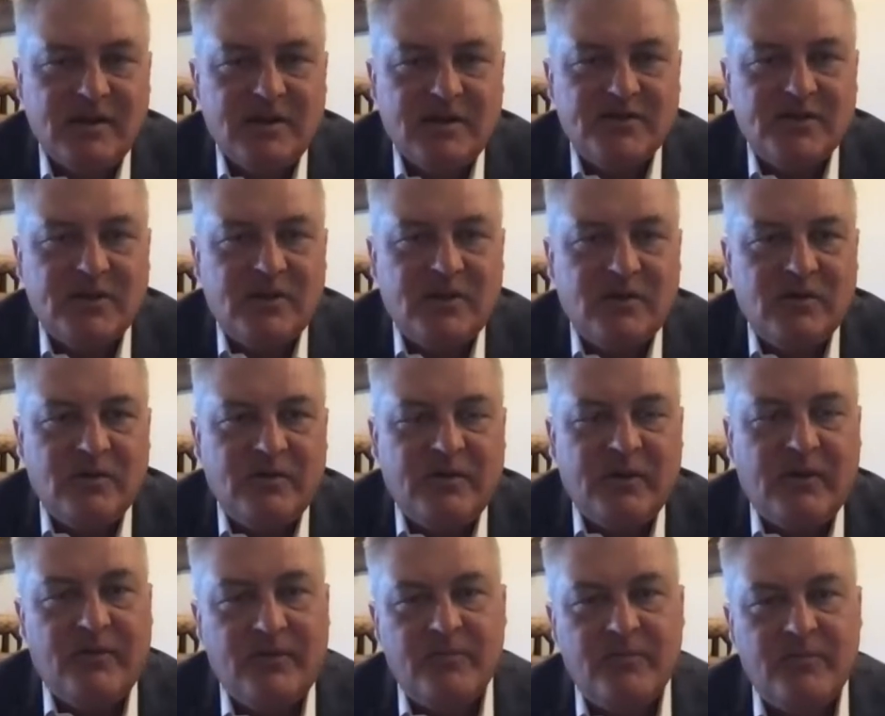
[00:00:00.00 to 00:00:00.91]
So
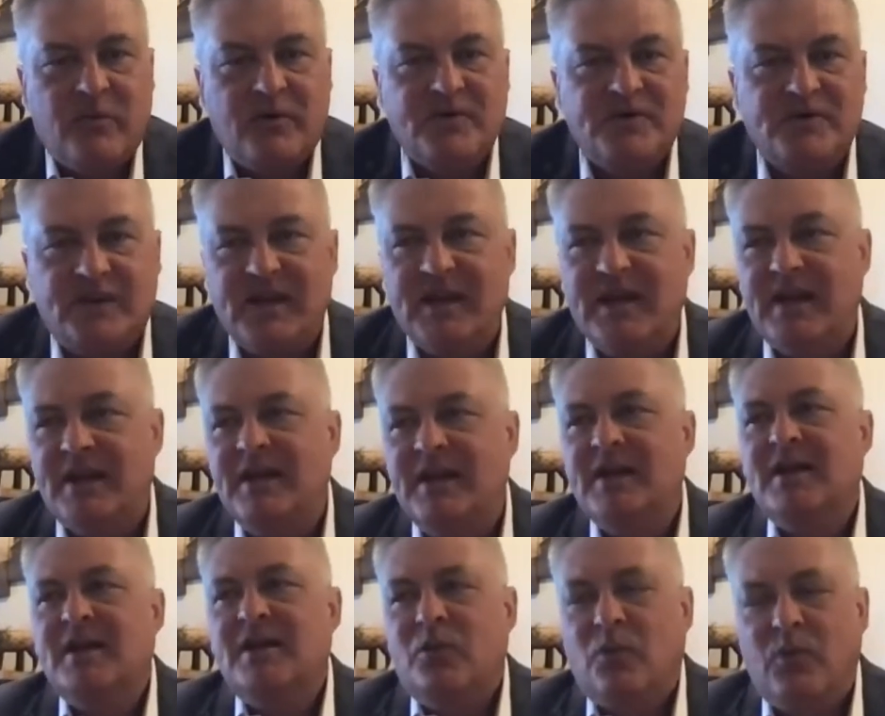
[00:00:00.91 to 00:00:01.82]
once
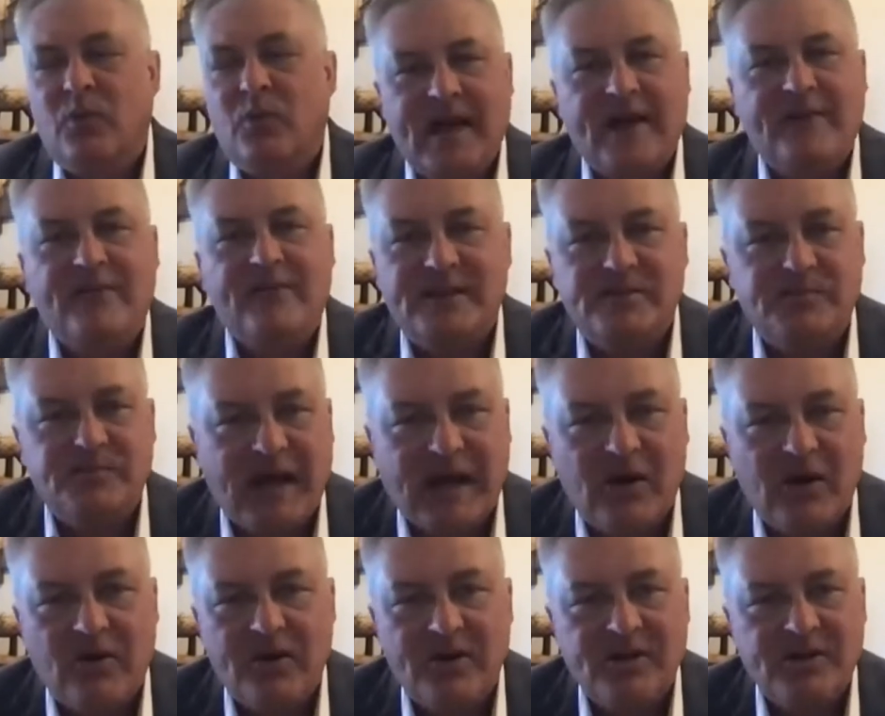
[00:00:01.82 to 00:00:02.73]
again, we have these
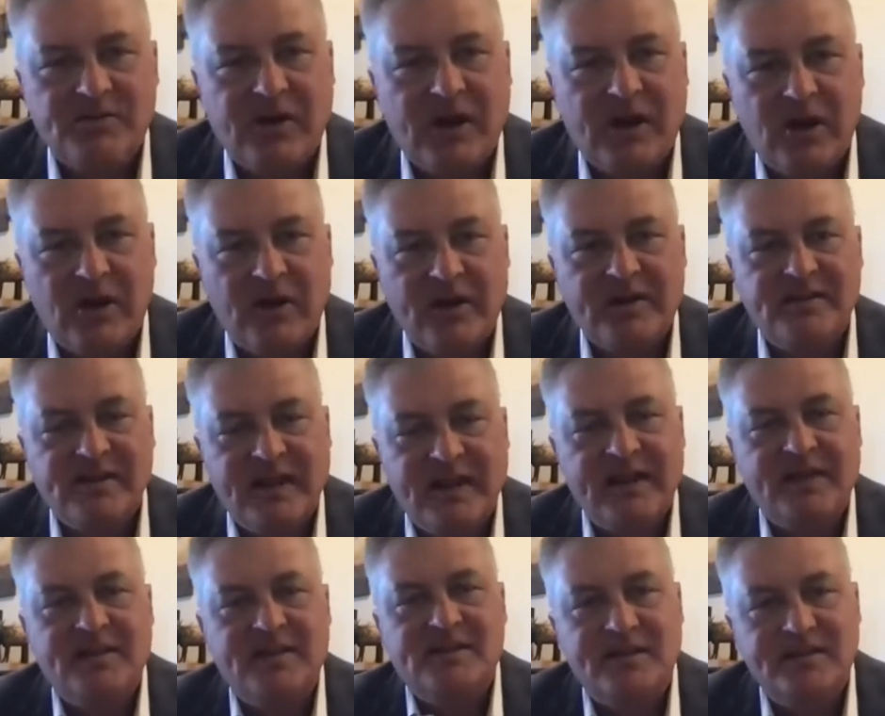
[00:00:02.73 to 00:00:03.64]
power disparities. They
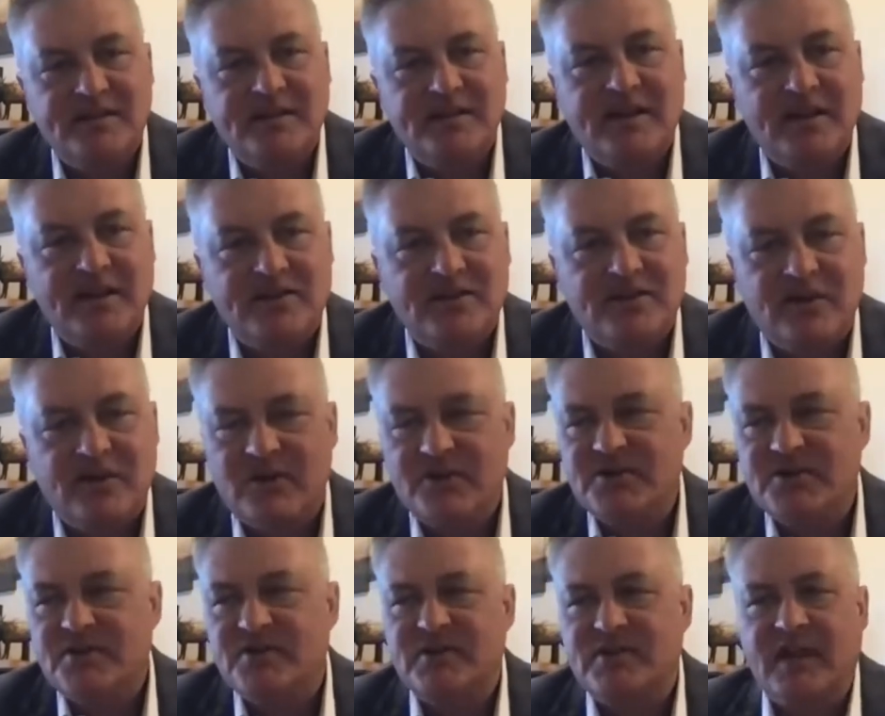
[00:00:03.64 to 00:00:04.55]
exist against
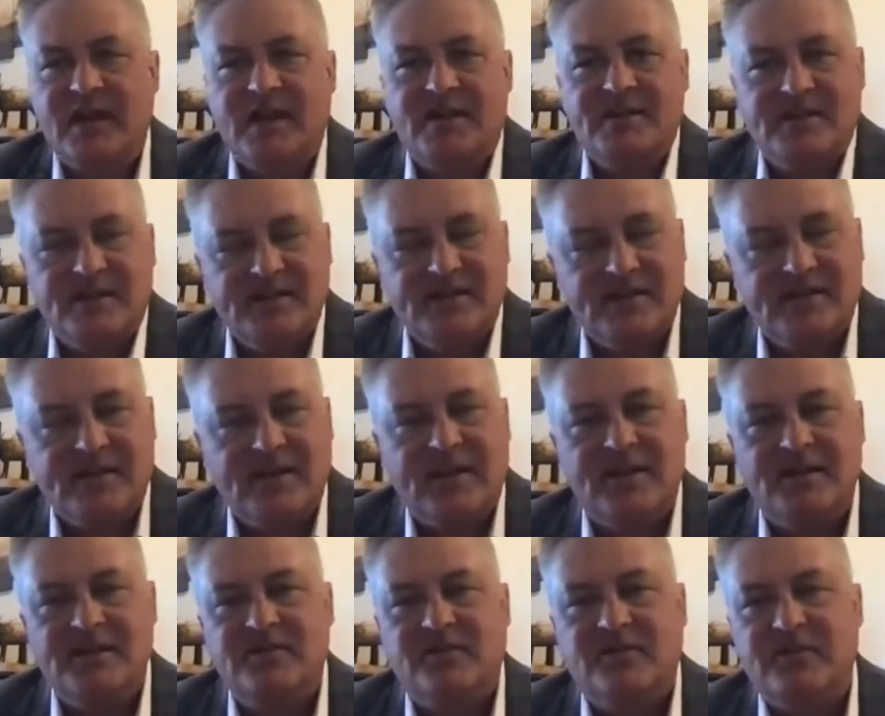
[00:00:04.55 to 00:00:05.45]
nurses. They exist
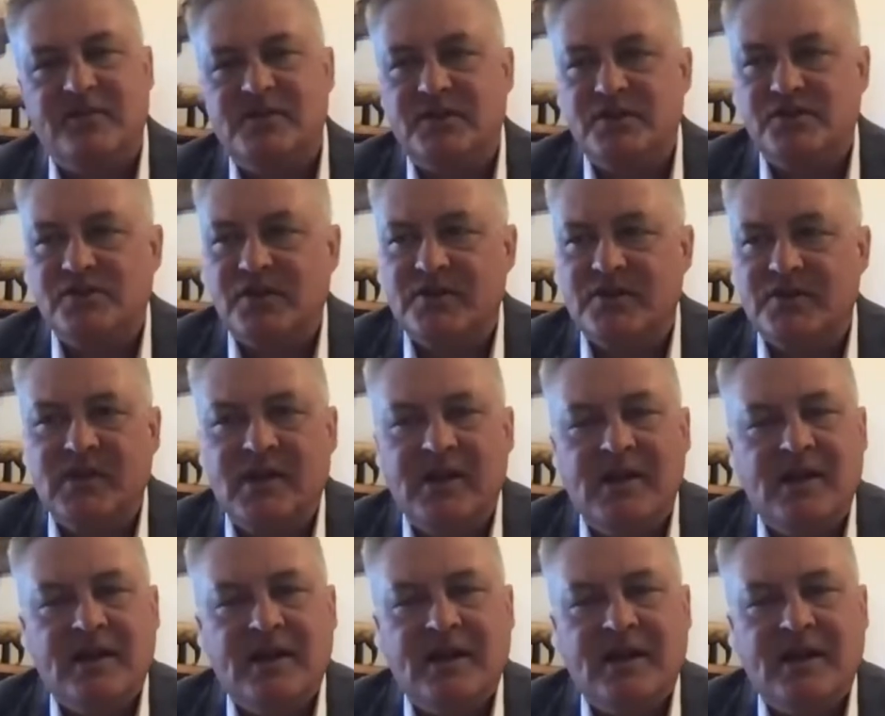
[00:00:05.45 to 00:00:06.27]
against physicians.